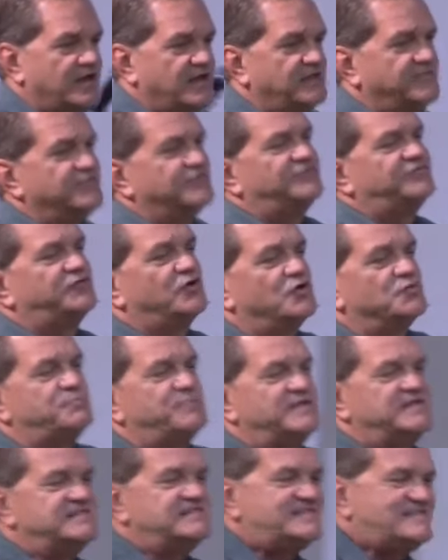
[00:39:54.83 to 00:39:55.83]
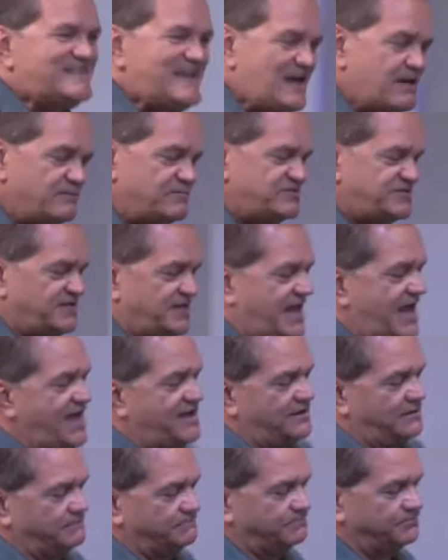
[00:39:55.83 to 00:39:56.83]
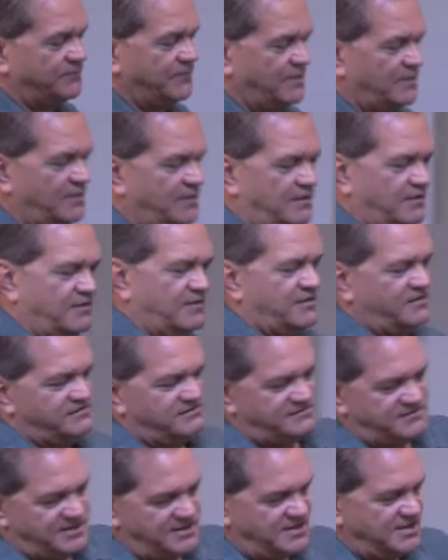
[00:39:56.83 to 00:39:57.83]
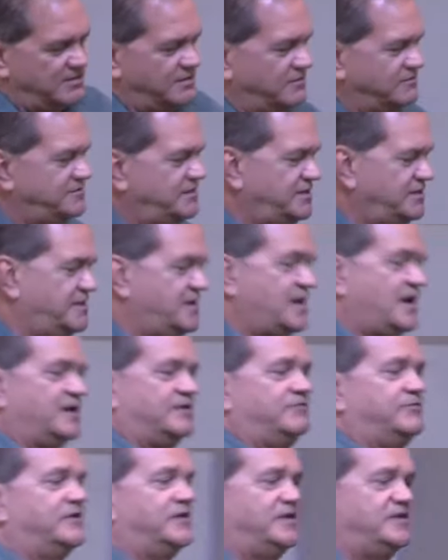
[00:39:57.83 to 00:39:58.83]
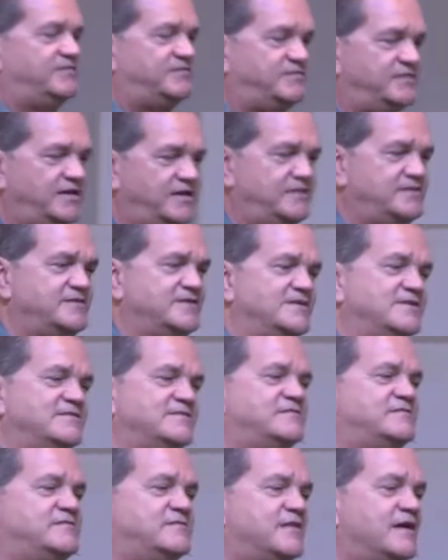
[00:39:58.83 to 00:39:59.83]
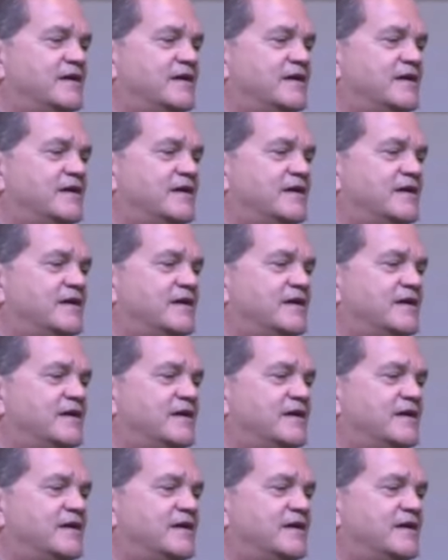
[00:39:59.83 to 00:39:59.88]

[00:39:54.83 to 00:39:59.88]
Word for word: And the serpent tempted Adam and said, You know, did God really say this?